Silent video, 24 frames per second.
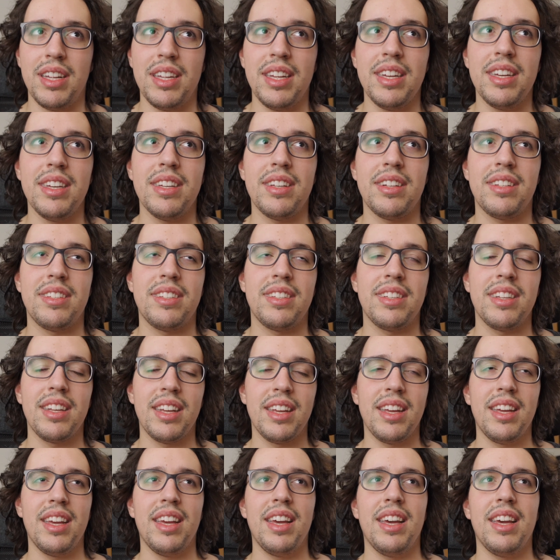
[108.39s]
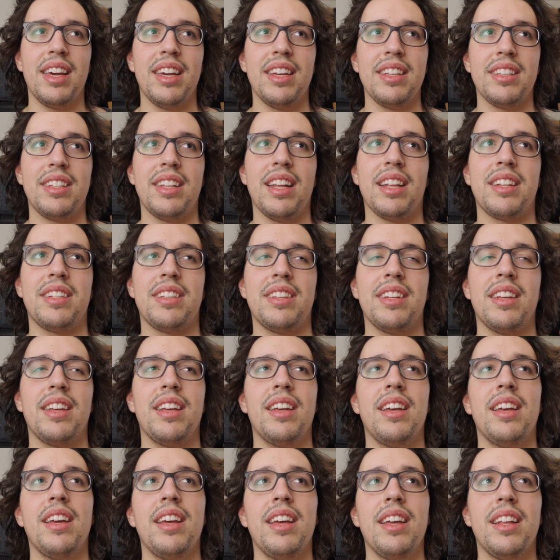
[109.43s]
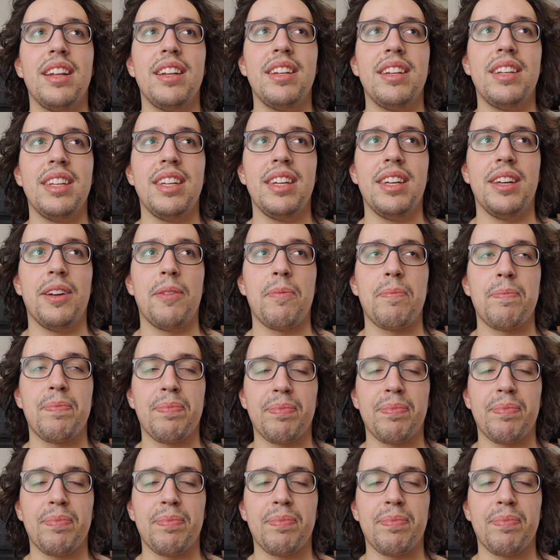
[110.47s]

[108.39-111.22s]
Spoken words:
years is that this